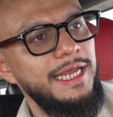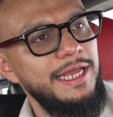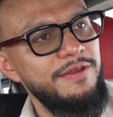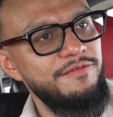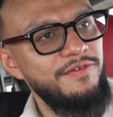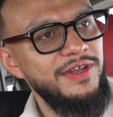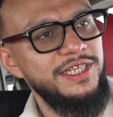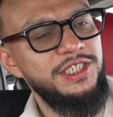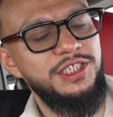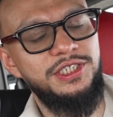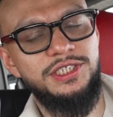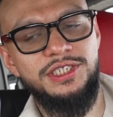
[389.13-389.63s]

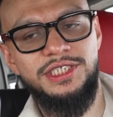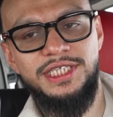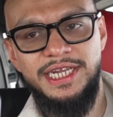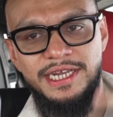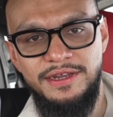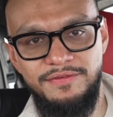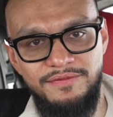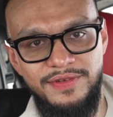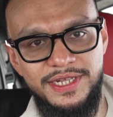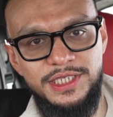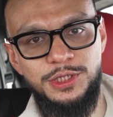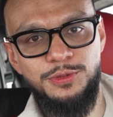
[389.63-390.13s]
Investors that
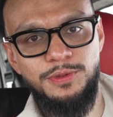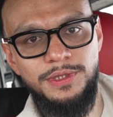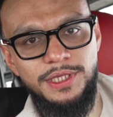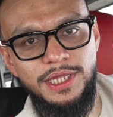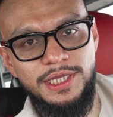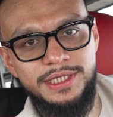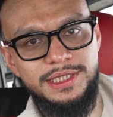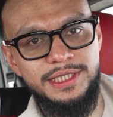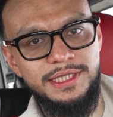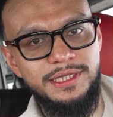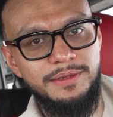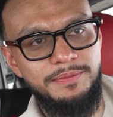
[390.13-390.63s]
invest with
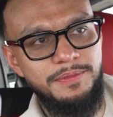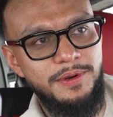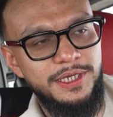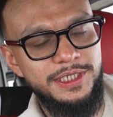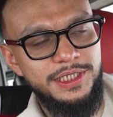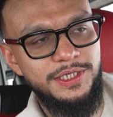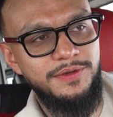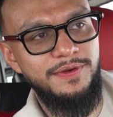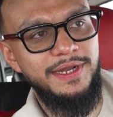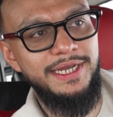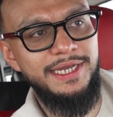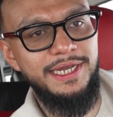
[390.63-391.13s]
us in the
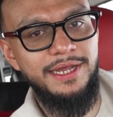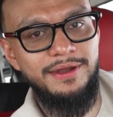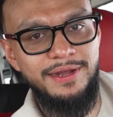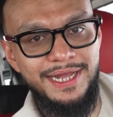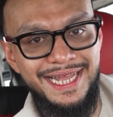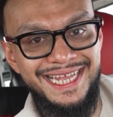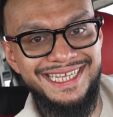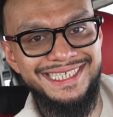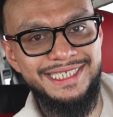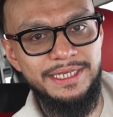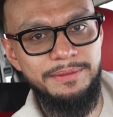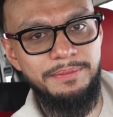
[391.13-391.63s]
project right now
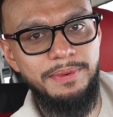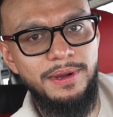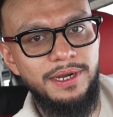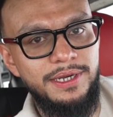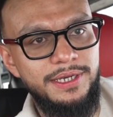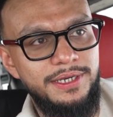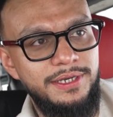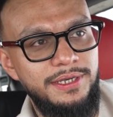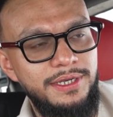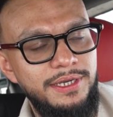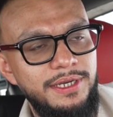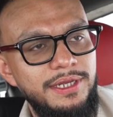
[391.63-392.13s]
as a
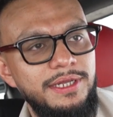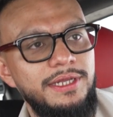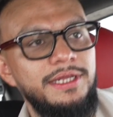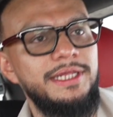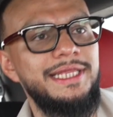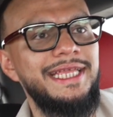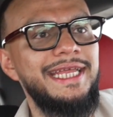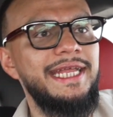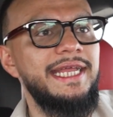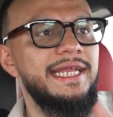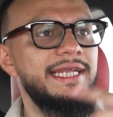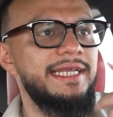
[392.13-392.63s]
partner,
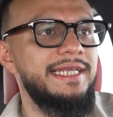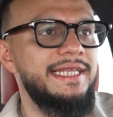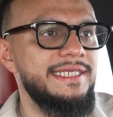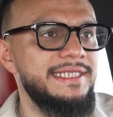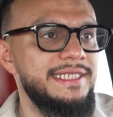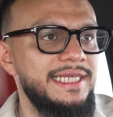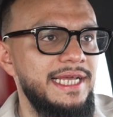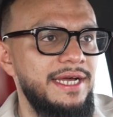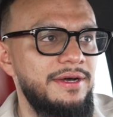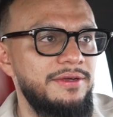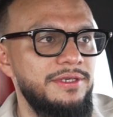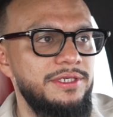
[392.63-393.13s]
they get
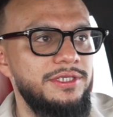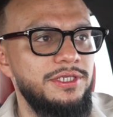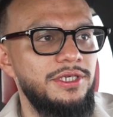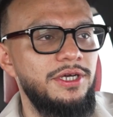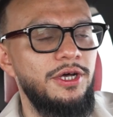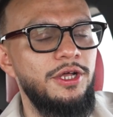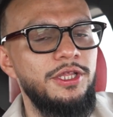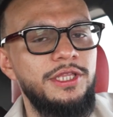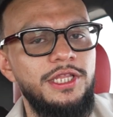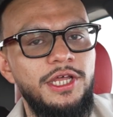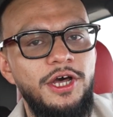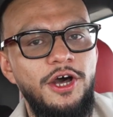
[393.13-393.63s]
discount
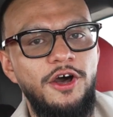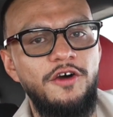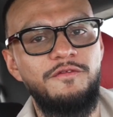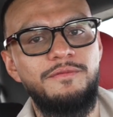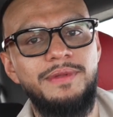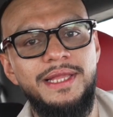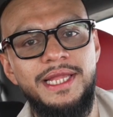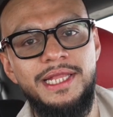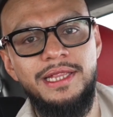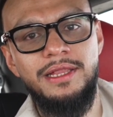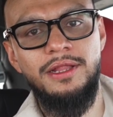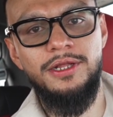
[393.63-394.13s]
on the
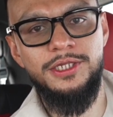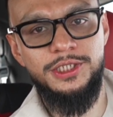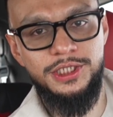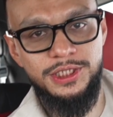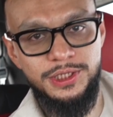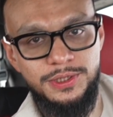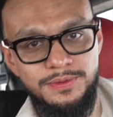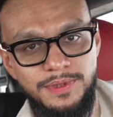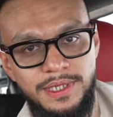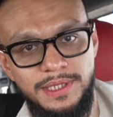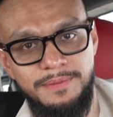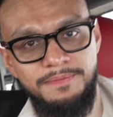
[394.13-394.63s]
off-plan launch
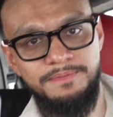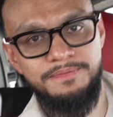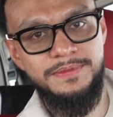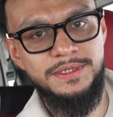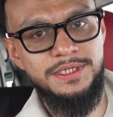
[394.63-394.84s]
as well.